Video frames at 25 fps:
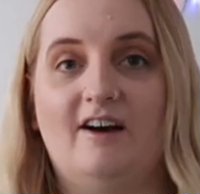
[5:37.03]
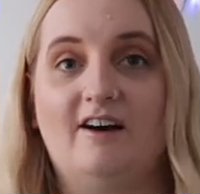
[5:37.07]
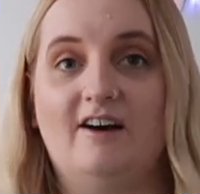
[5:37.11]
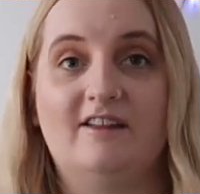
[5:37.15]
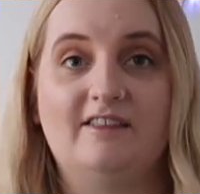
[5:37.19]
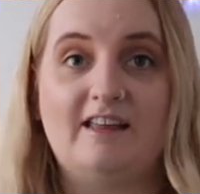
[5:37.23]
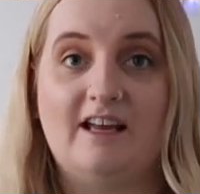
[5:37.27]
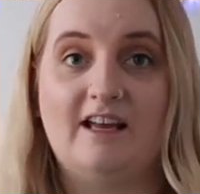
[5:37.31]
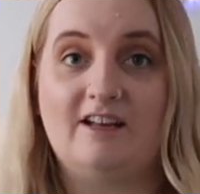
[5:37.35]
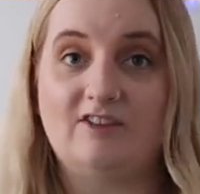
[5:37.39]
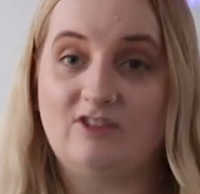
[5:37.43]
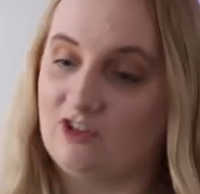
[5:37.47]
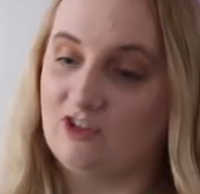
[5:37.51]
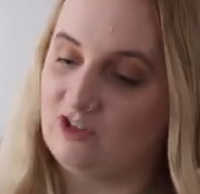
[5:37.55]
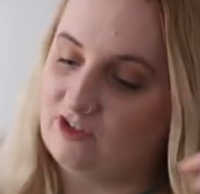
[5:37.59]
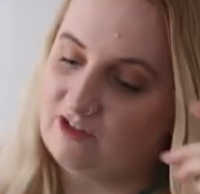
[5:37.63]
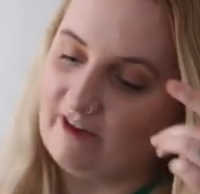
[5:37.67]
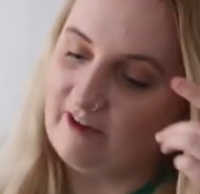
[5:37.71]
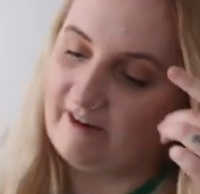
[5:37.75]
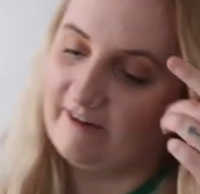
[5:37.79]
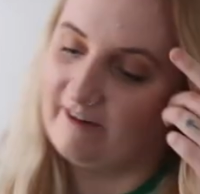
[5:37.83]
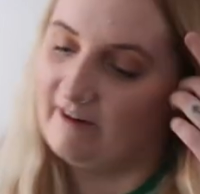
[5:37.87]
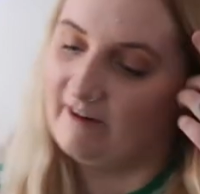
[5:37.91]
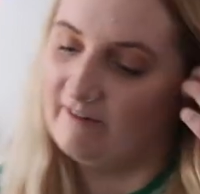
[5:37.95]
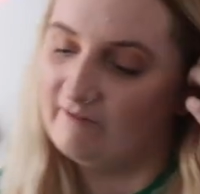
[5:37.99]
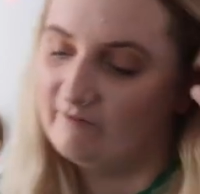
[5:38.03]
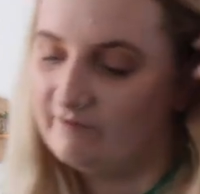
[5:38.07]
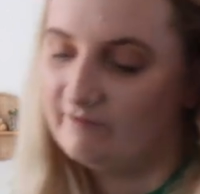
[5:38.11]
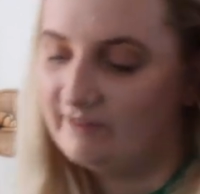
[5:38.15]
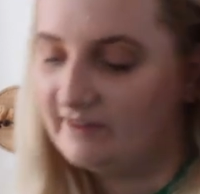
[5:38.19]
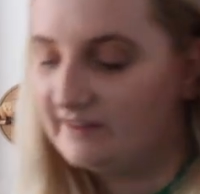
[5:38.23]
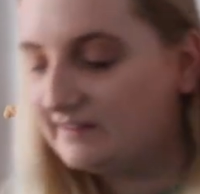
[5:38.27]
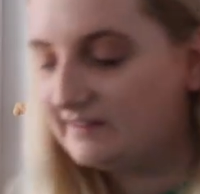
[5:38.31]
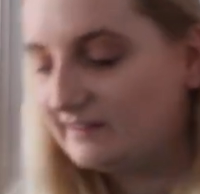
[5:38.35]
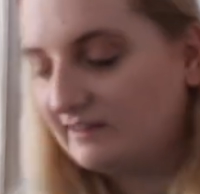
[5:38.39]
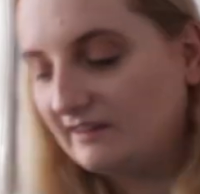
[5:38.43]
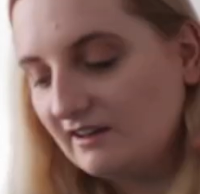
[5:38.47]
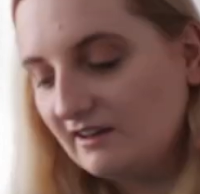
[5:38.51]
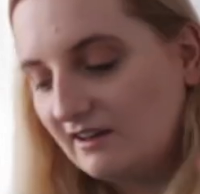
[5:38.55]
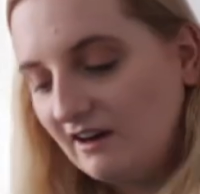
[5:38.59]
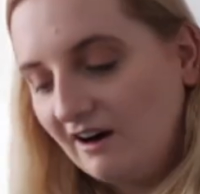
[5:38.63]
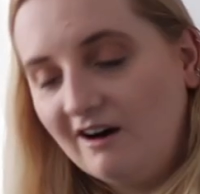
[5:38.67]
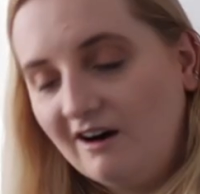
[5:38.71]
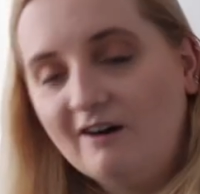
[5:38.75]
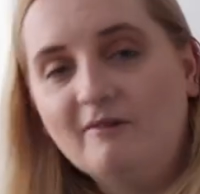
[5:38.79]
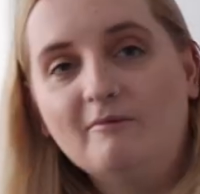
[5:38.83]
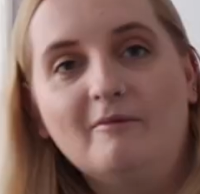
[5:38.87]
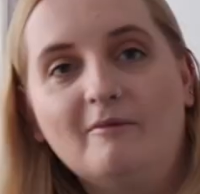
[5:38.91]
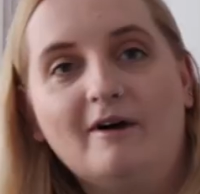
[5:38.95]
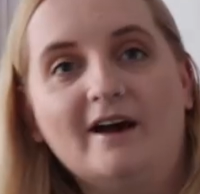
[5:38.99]
they're just so comfy, so I
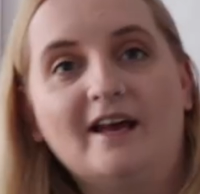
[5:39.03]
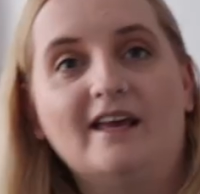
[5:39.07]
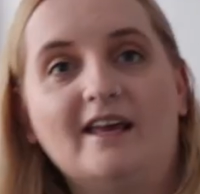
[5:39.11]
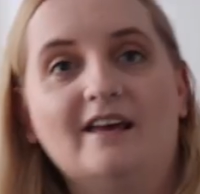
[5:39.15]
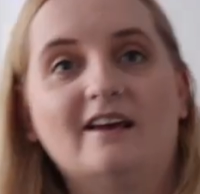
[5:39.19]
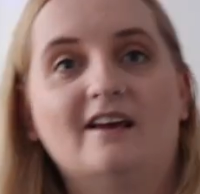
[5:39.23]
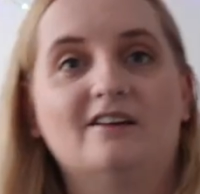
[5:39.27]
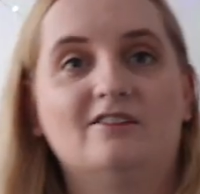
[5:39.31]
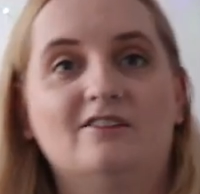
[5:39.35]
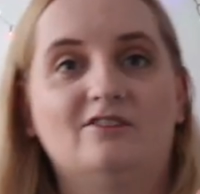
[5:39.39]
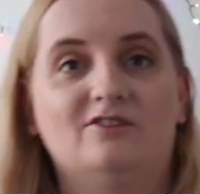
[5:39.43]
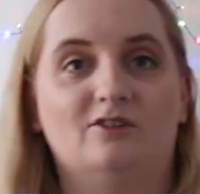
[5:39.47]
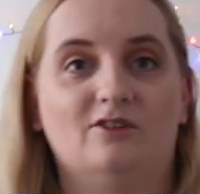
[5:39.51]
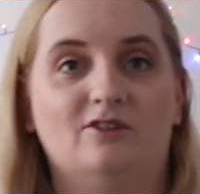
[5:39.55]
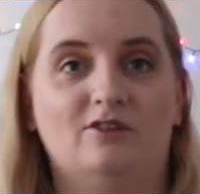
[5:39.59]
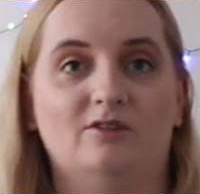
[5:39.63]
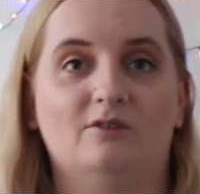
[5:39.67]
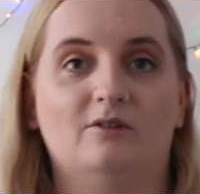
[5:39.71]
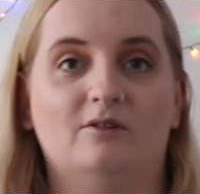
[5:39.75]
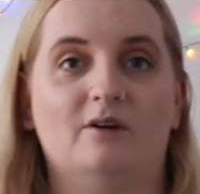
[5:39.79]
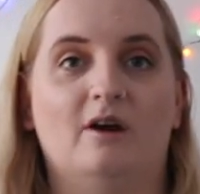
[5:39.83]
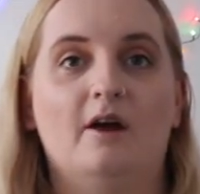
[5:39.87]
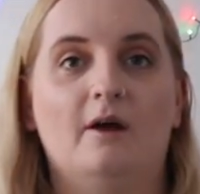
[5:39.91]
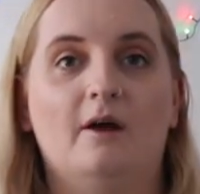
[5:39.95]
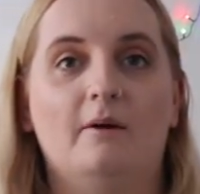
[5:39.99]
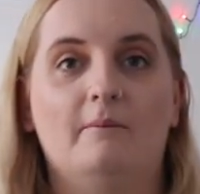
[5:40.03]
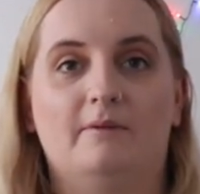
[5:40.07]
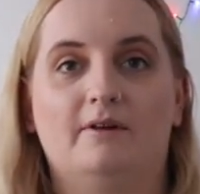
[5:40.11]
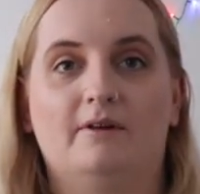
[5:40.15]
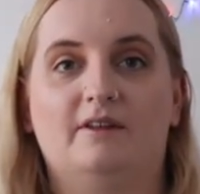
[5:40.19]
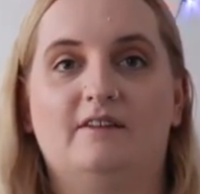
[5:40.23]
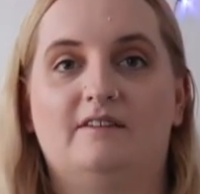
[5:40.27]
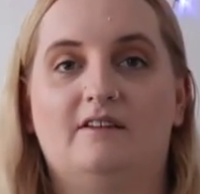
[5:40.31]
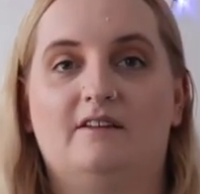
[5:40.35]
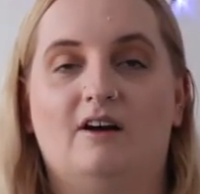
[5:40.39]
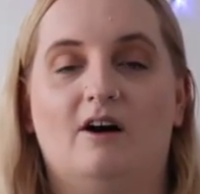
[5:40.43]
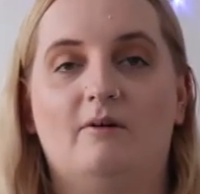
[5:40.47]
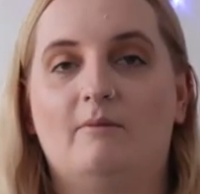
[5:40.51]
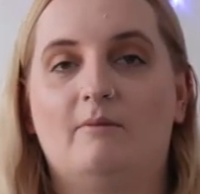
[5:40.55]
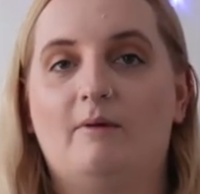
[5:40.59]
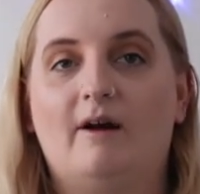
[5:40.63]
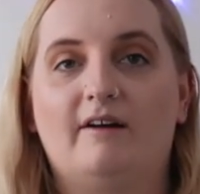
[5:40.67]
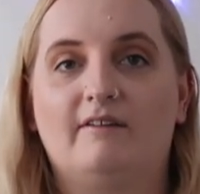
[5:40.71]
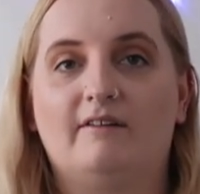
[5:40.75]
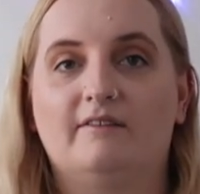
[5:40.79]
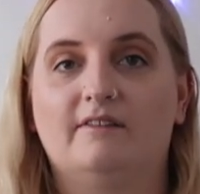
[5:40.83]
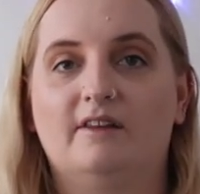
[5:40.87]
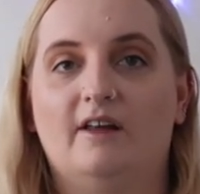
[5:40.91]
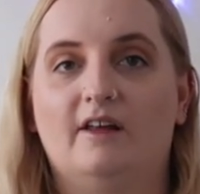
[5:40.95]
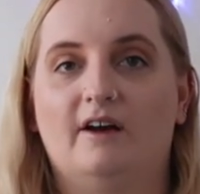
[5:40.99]
can't wait to start
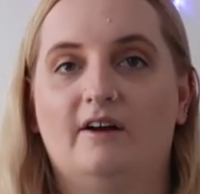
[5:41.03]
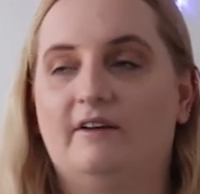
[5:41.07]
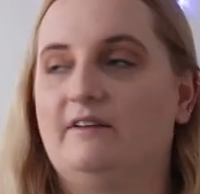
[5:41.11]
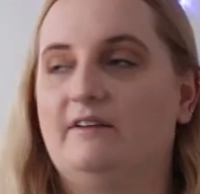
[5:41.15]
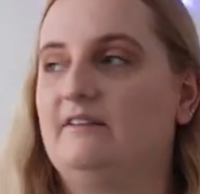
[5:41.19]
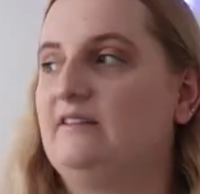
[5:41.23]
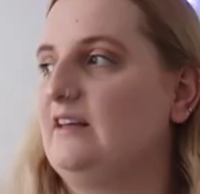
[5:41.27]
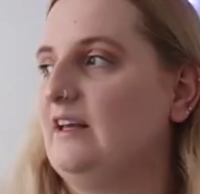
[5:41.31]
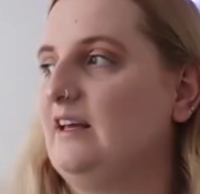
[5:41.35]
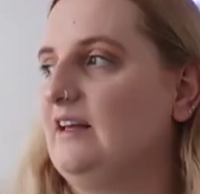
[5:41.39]
wearing those.